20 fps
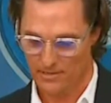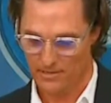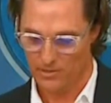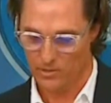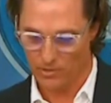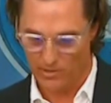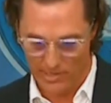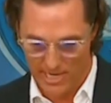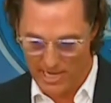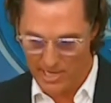
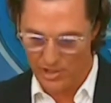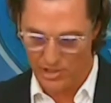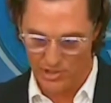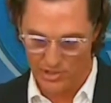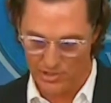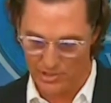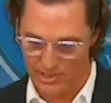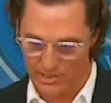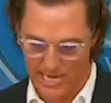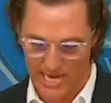to our
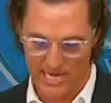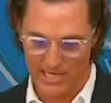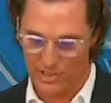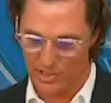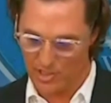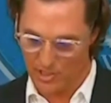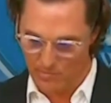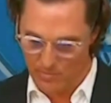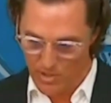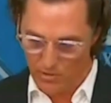nation, states,
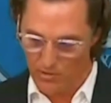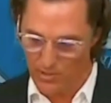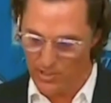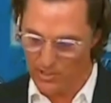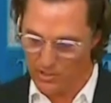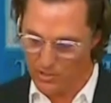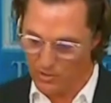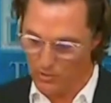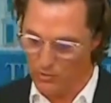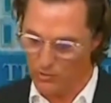
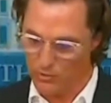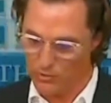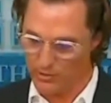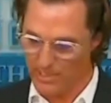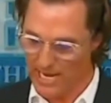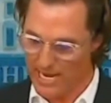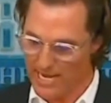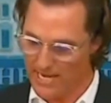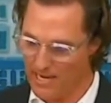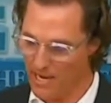communities, schools,
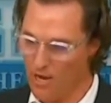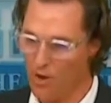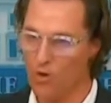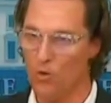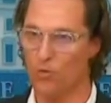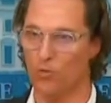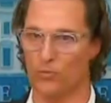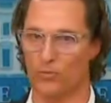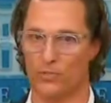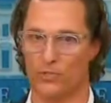and
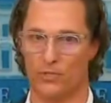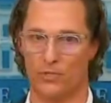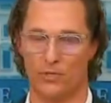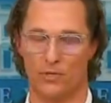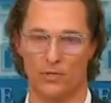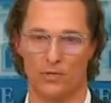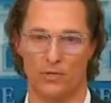homes.